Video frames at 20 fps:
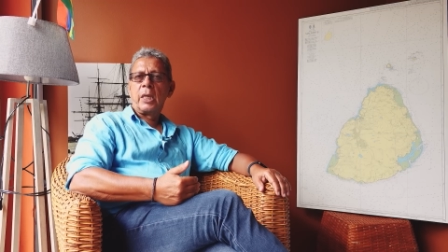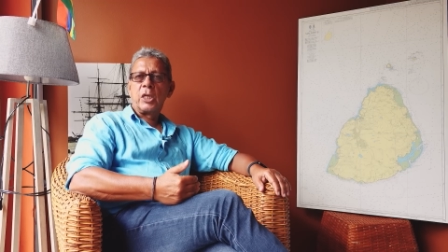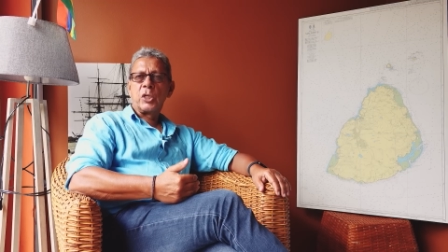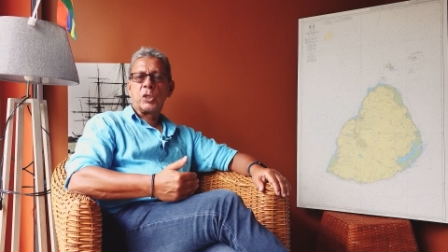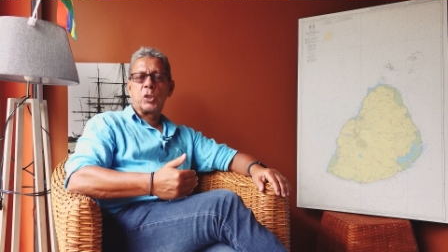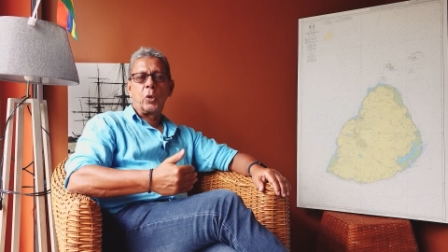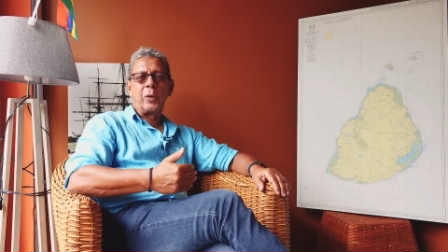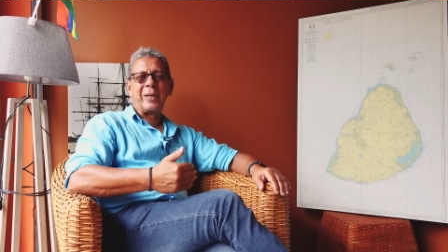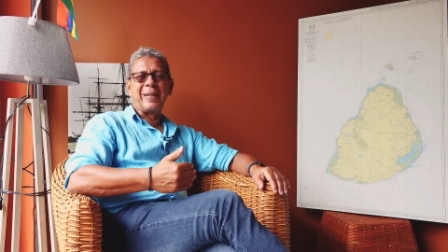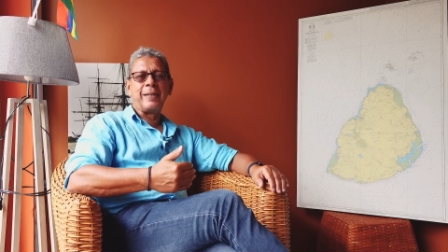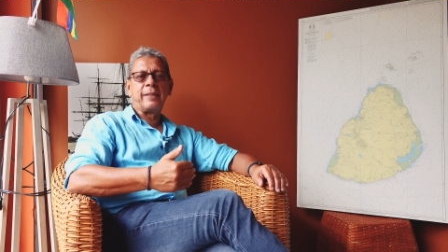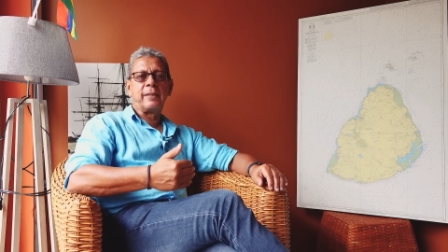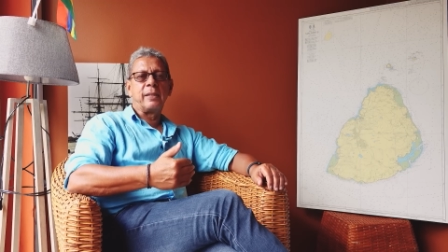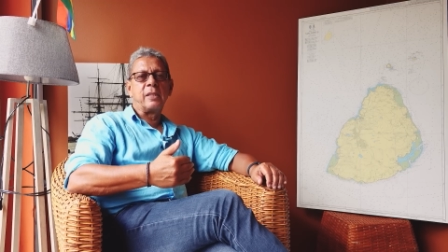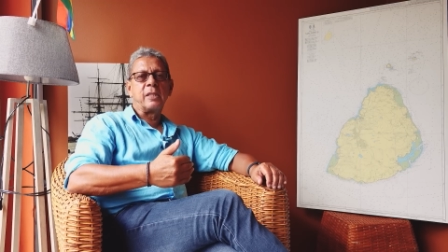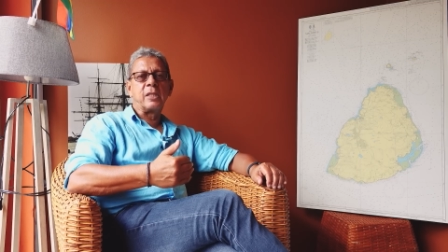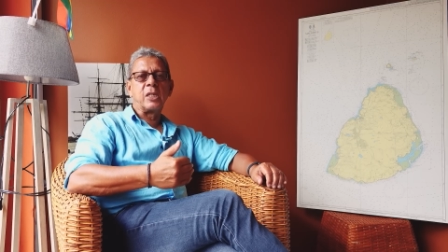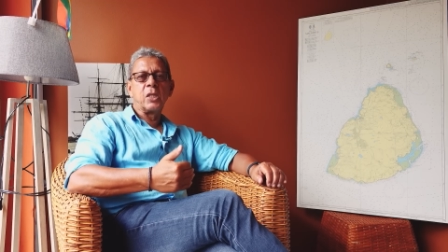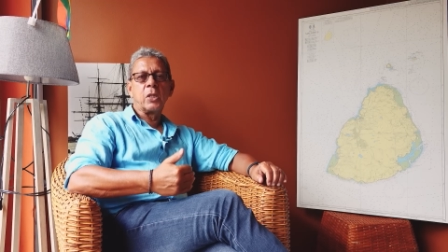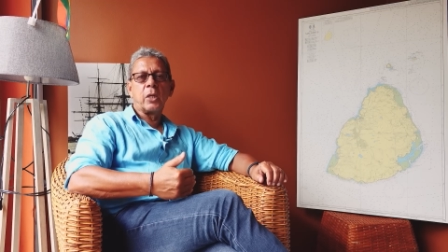So it
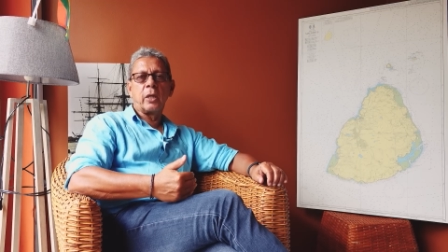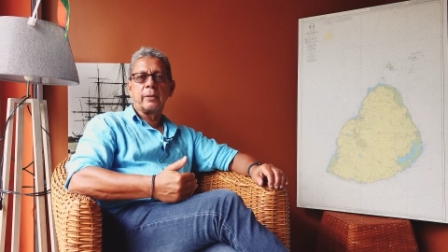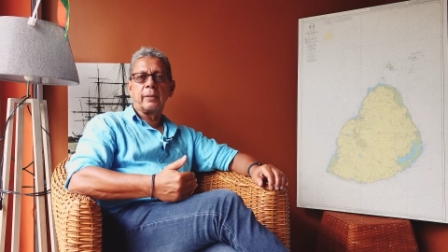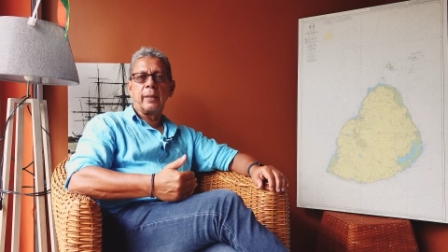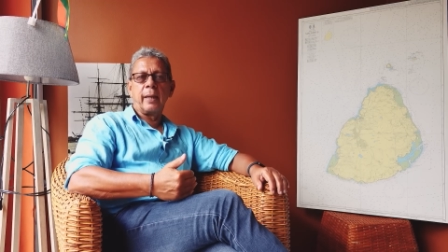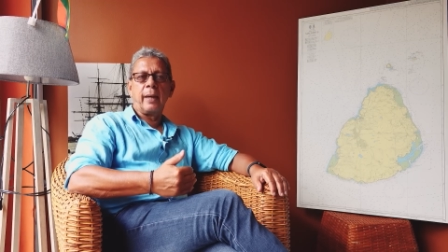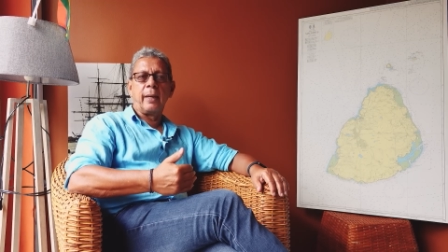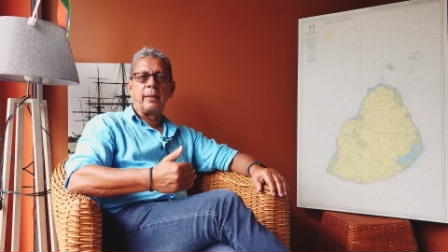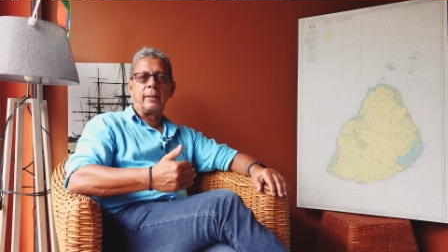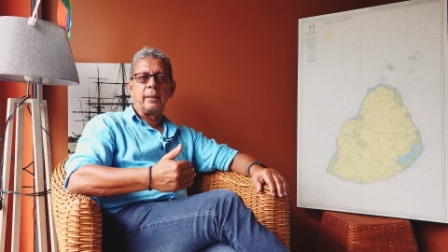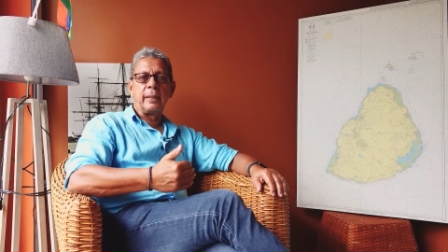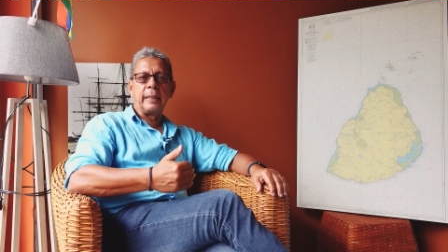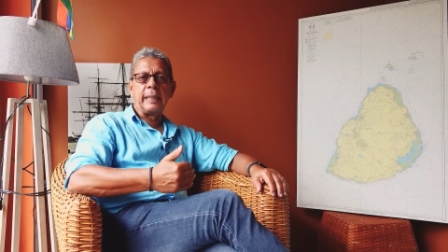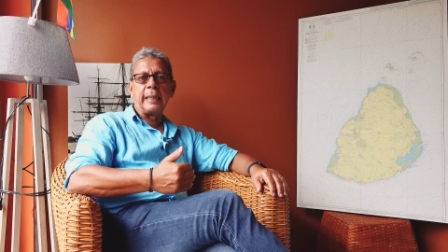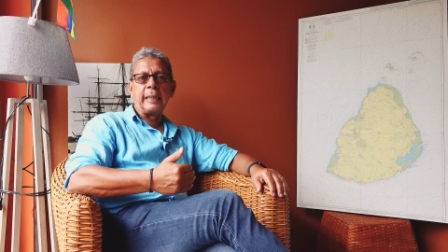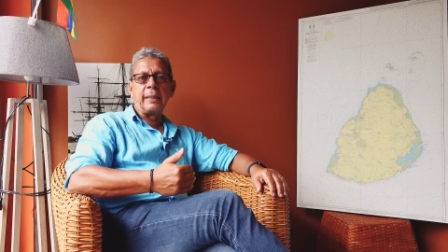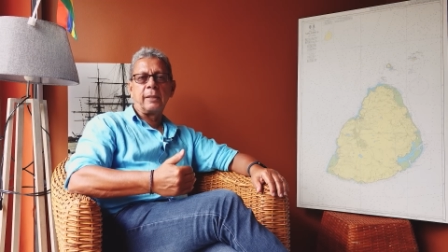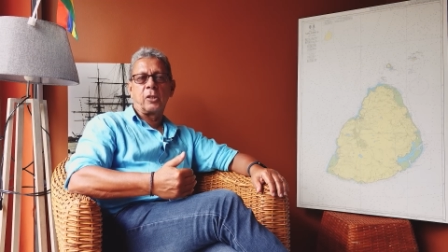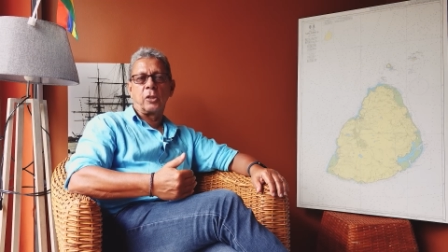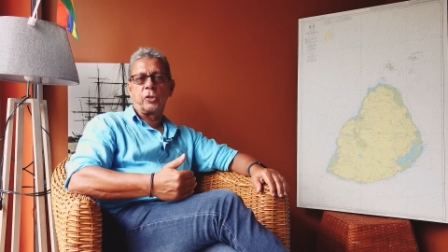is not an
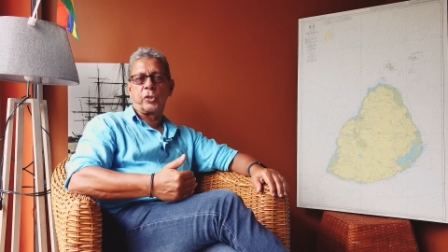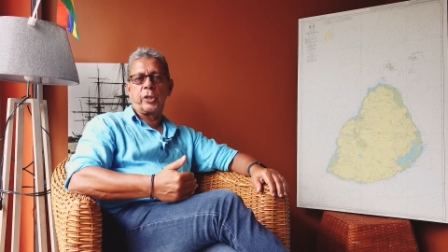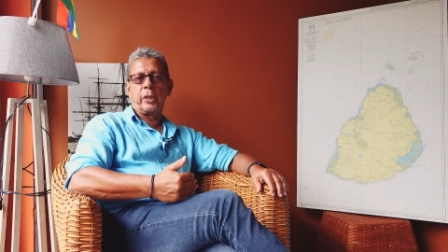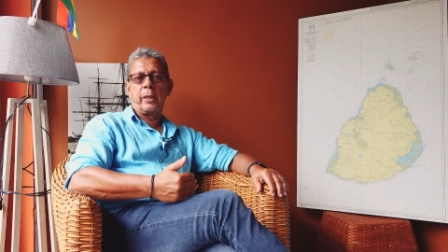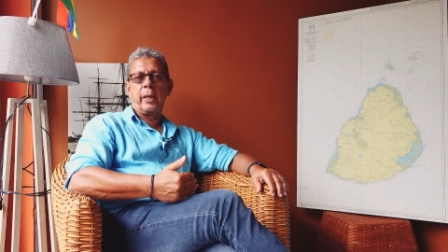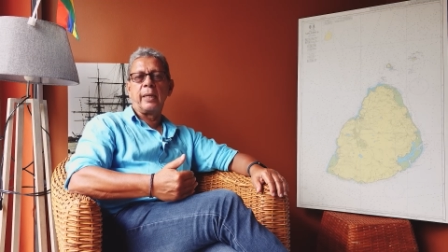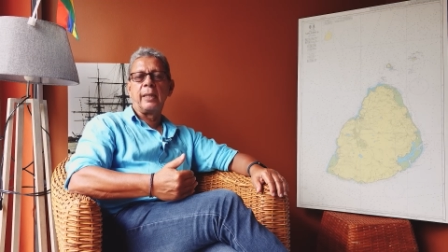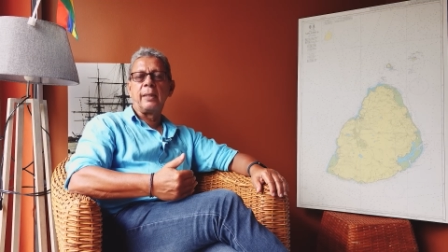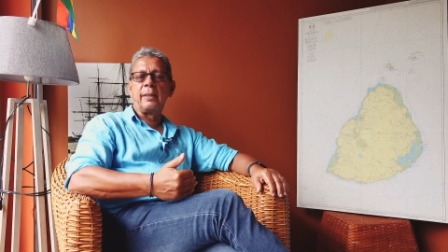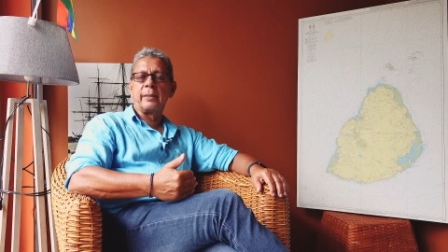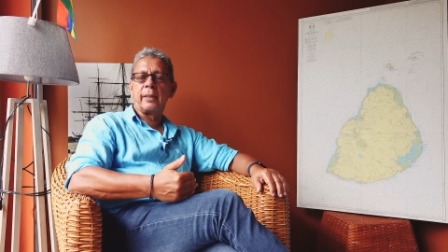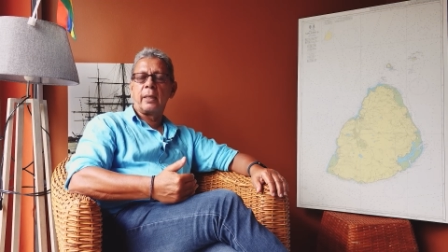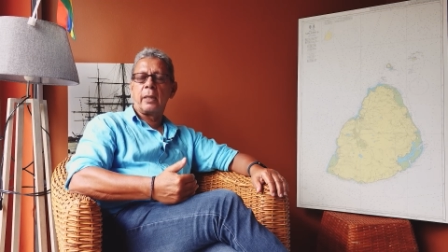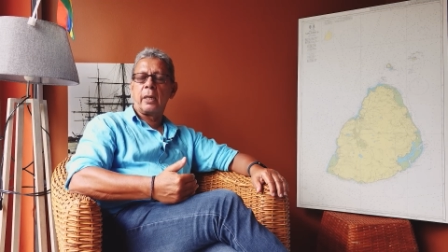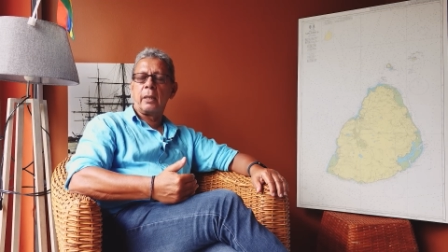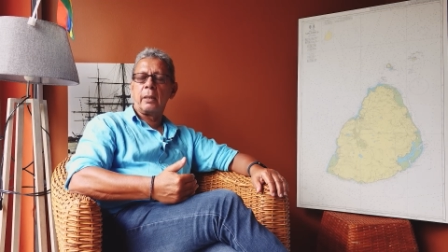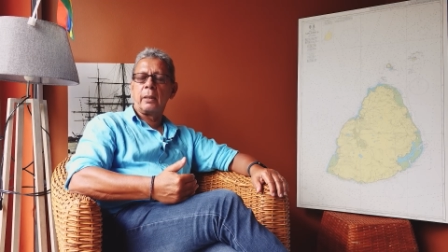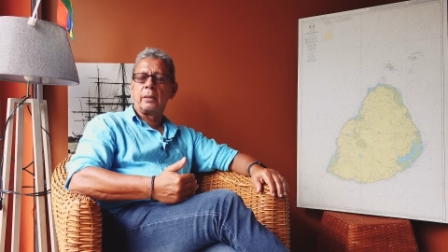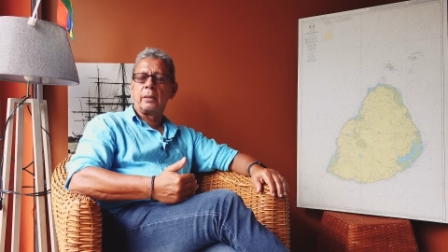intentional